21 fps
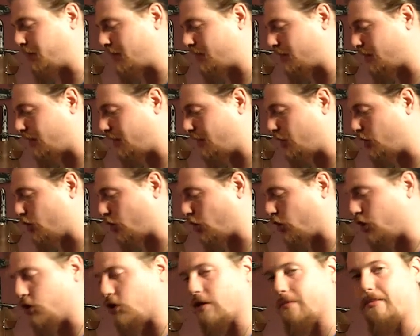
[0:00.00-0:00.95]
Basically, you
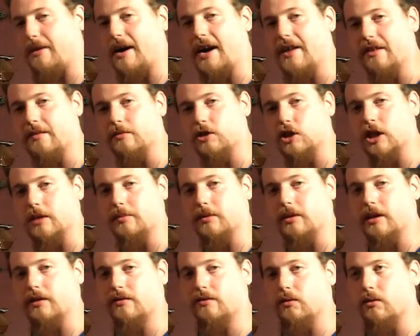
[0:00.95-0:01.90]
know, you could buy them
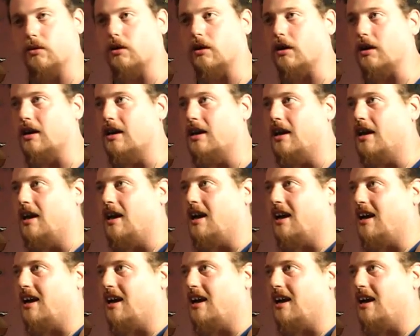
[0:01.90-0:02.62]
cheaply for